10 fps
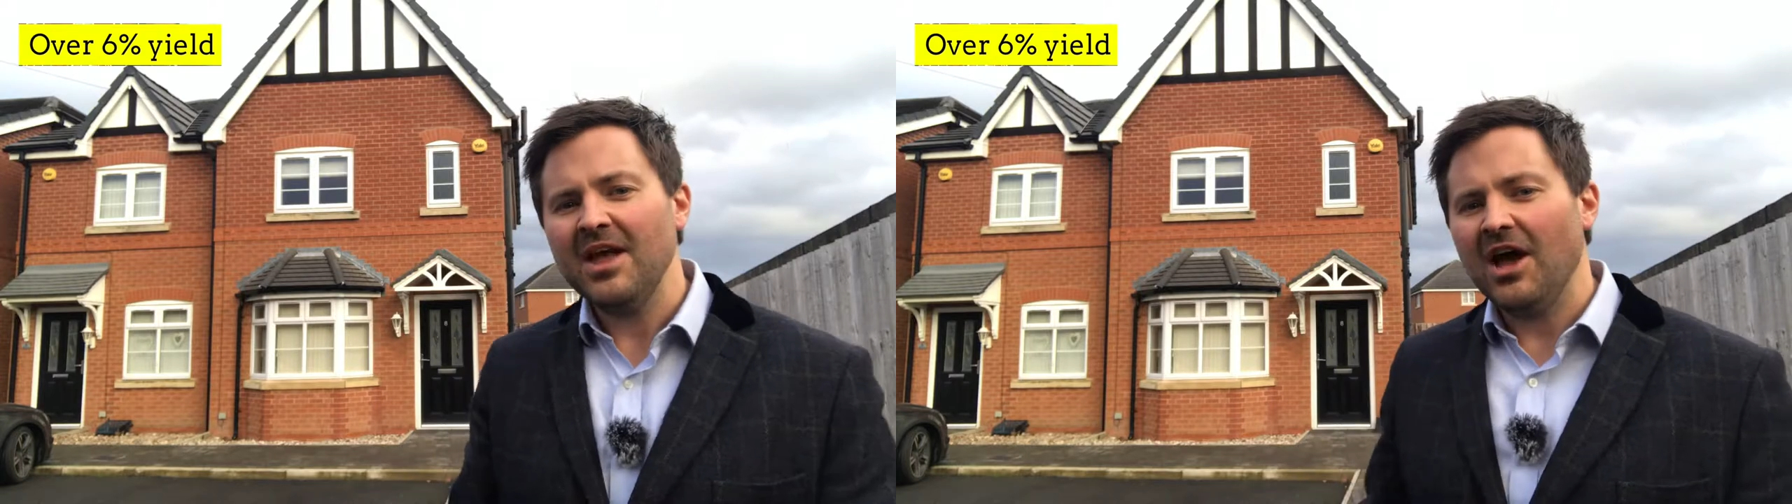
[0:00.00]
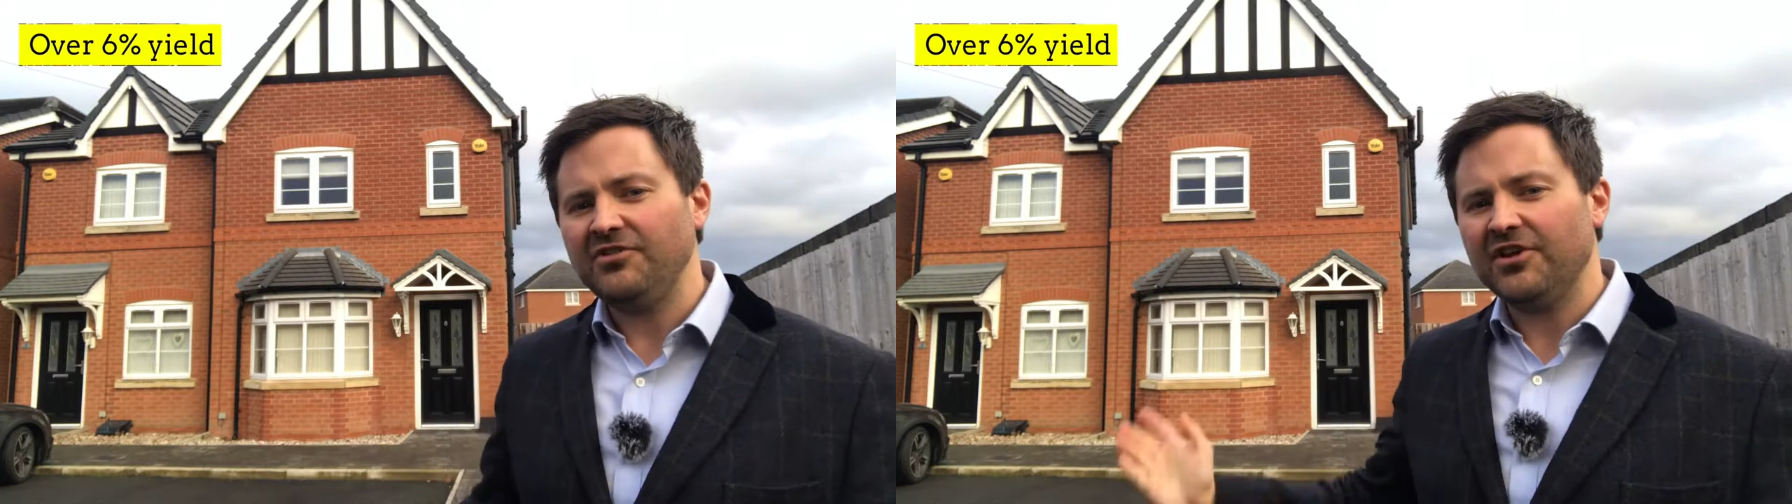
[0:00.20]

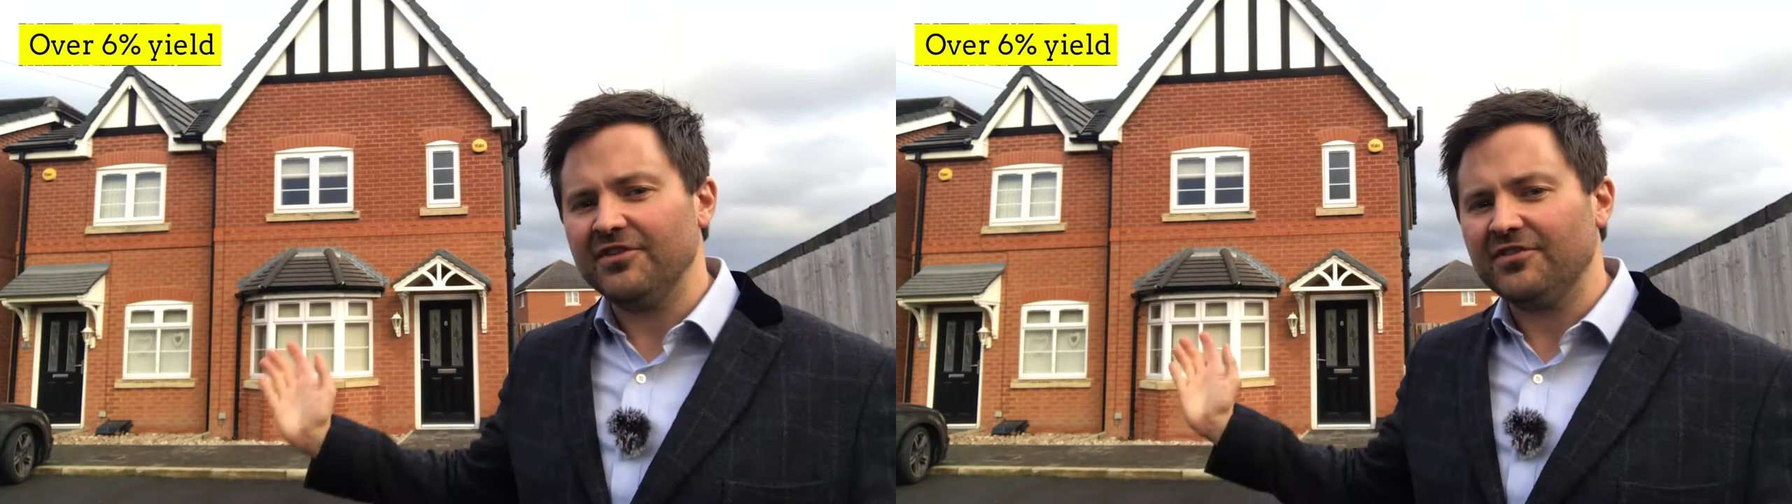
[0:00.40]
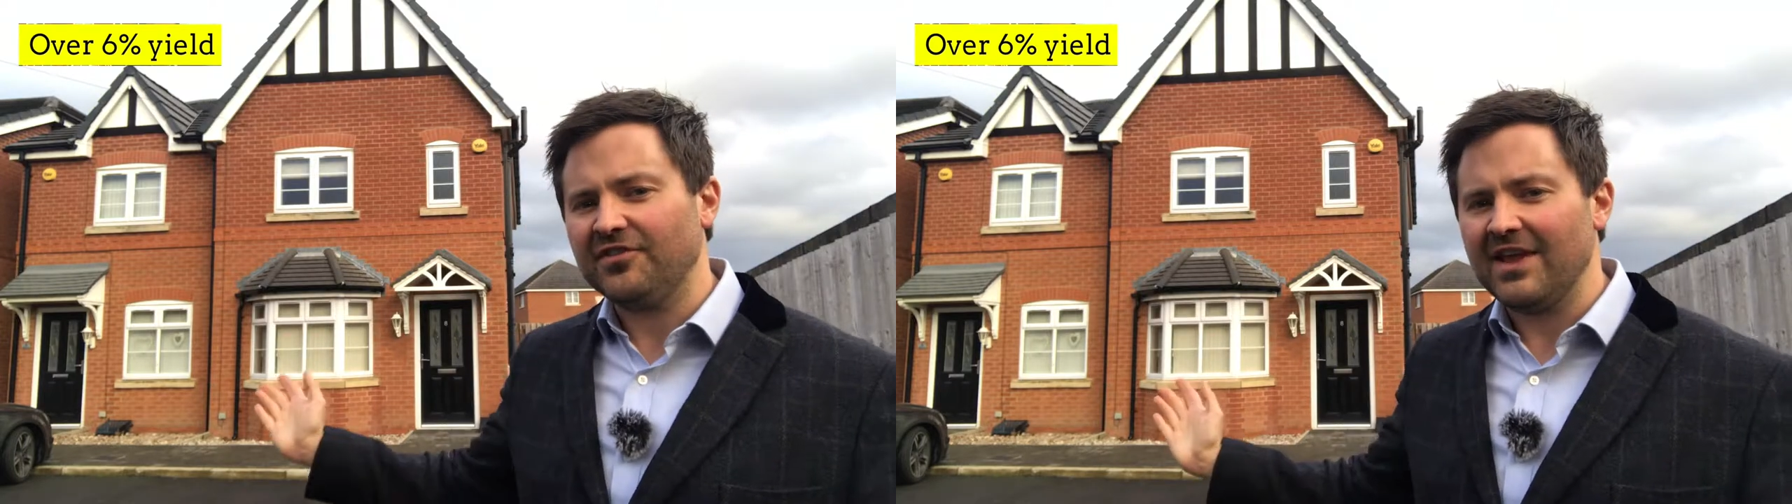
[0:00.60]
As you
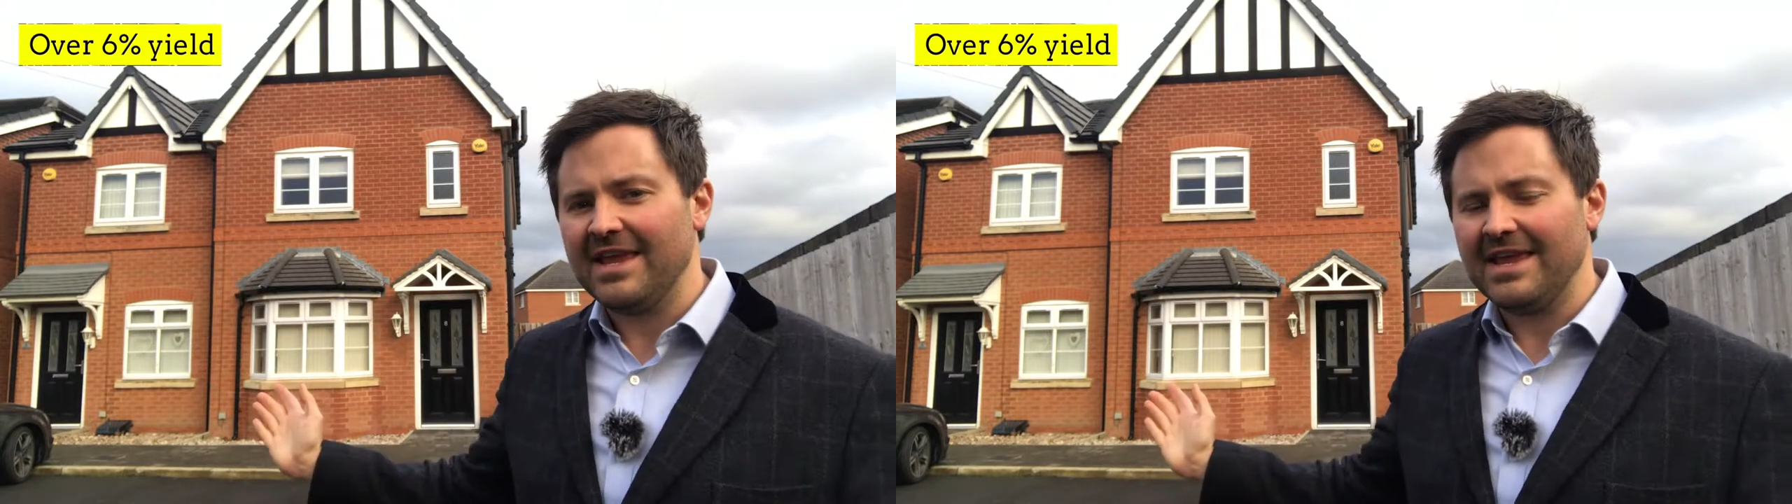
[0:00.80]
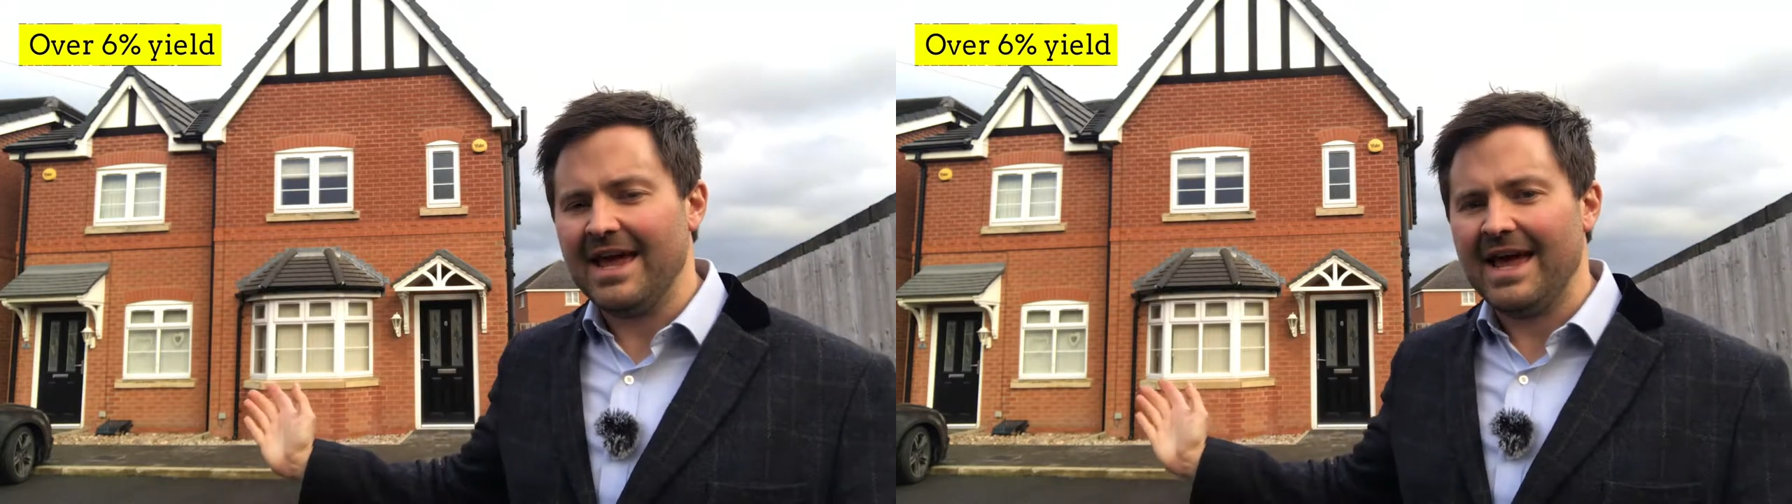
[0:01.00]
can
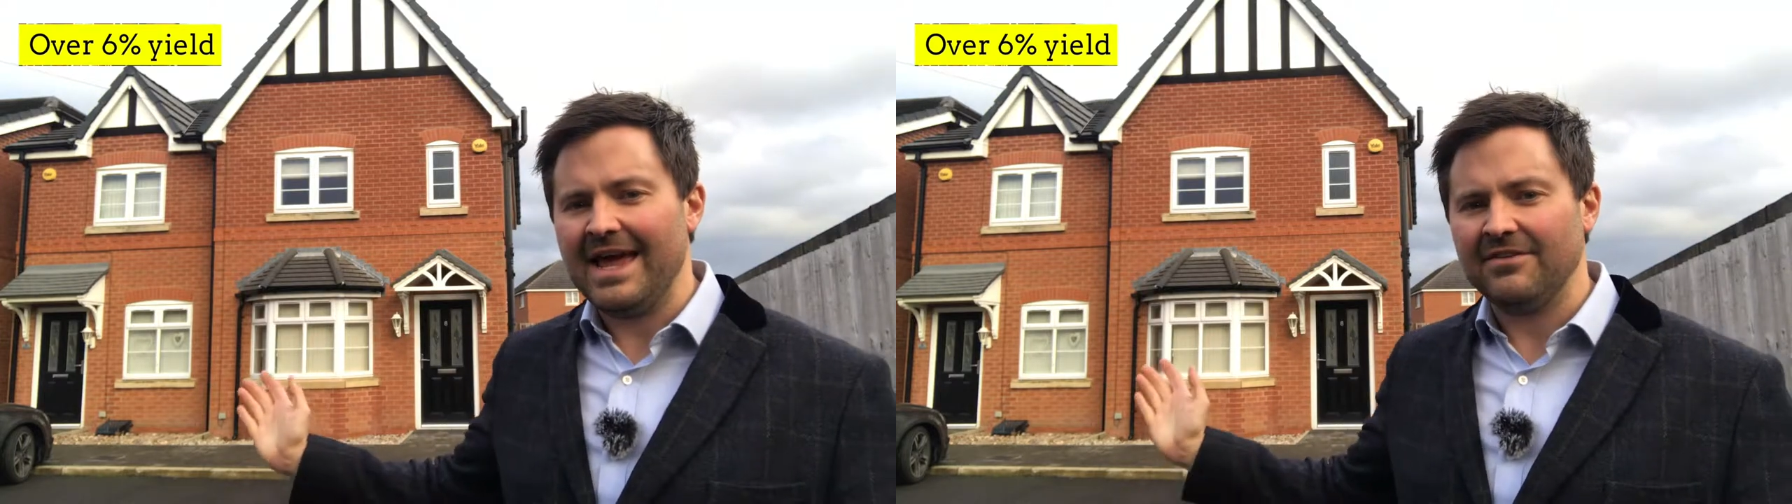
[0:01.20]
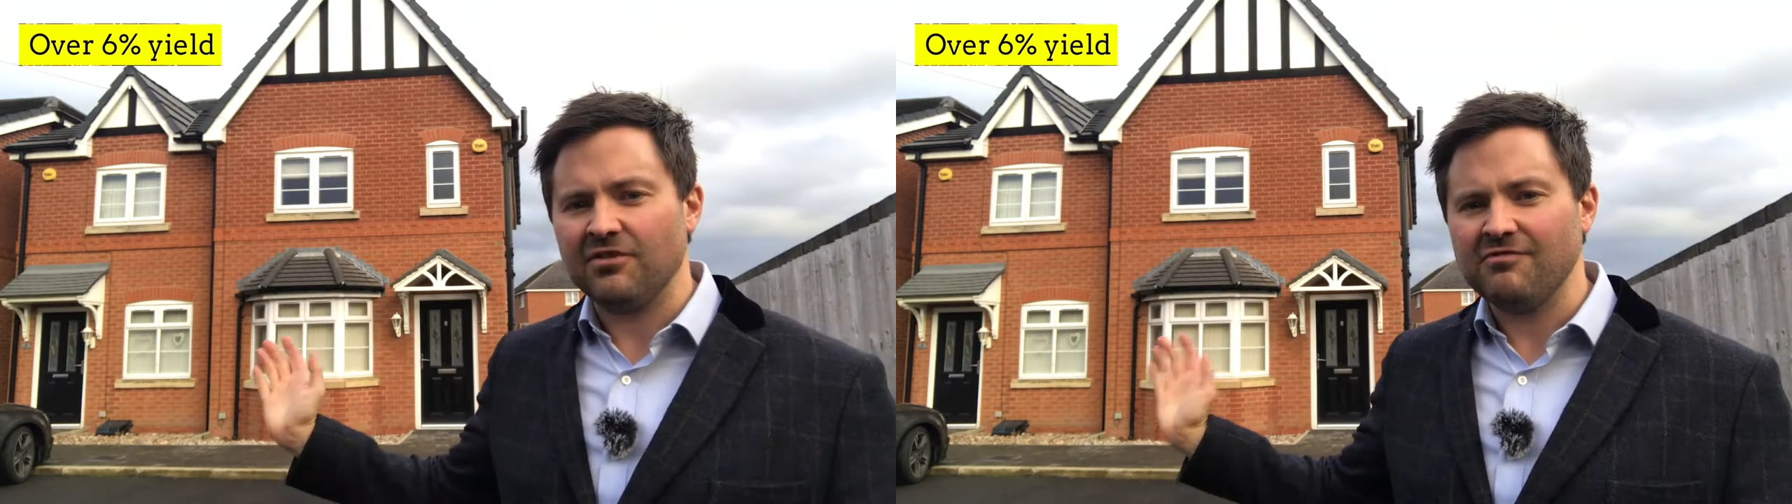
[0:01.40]
see, it's a